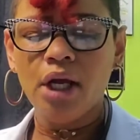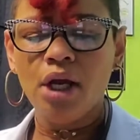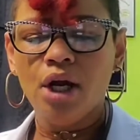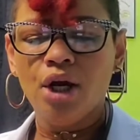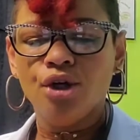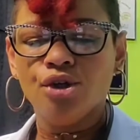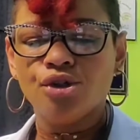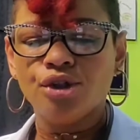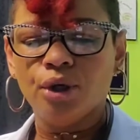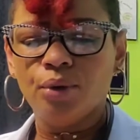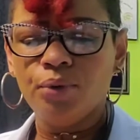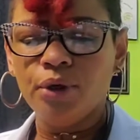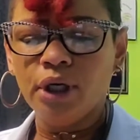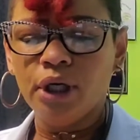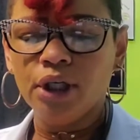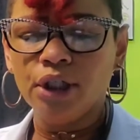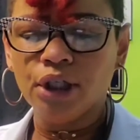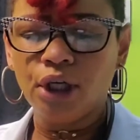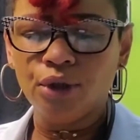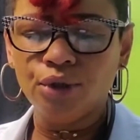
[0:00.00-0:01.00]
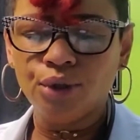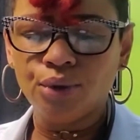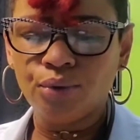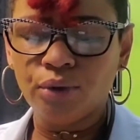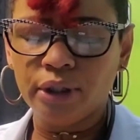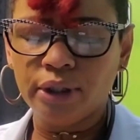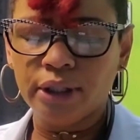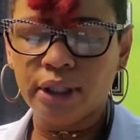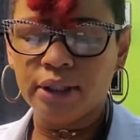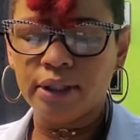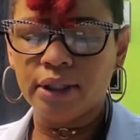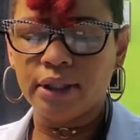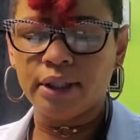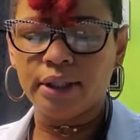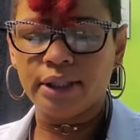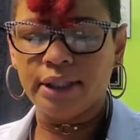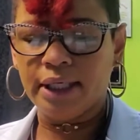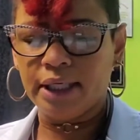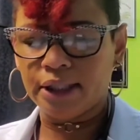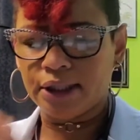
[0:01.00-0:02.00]
so we're going to go to another
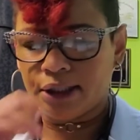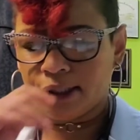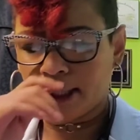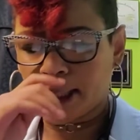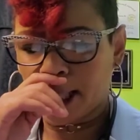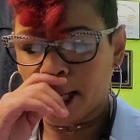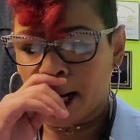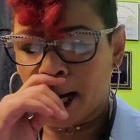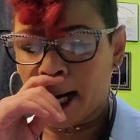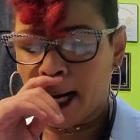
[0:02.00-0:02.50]
section,